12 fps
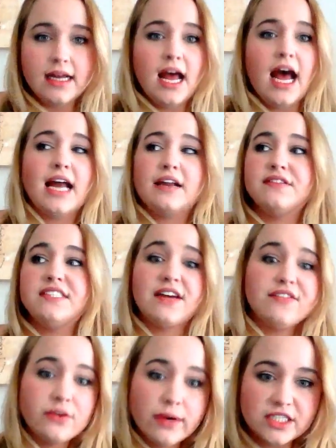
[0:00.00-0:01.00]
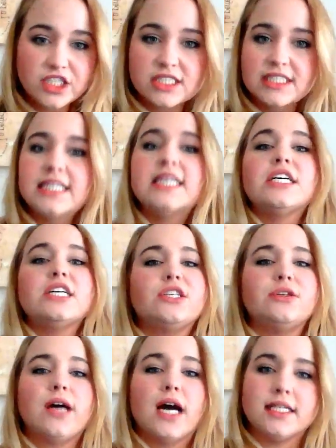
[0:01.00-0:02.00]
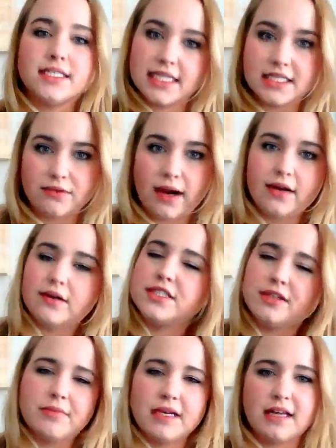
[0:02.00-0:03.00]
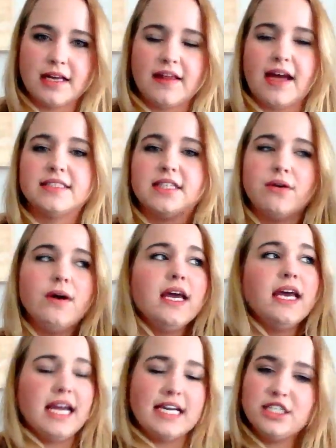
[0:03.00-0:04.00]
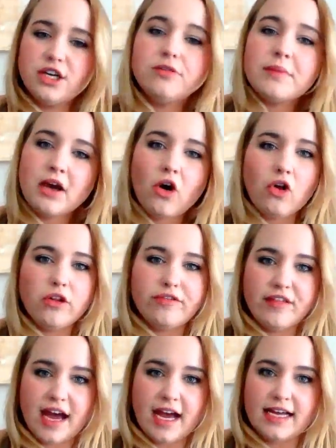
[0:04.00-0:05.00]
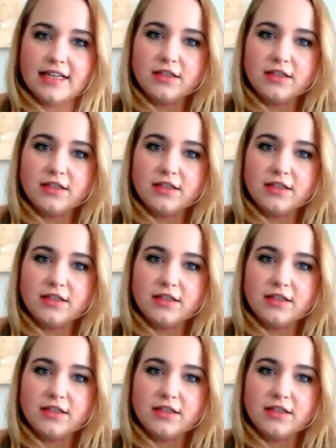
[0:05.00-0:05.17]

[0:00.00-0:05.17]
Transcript: Out of 7 questions here, you got 6 right, or something like that. So it showed me all of that.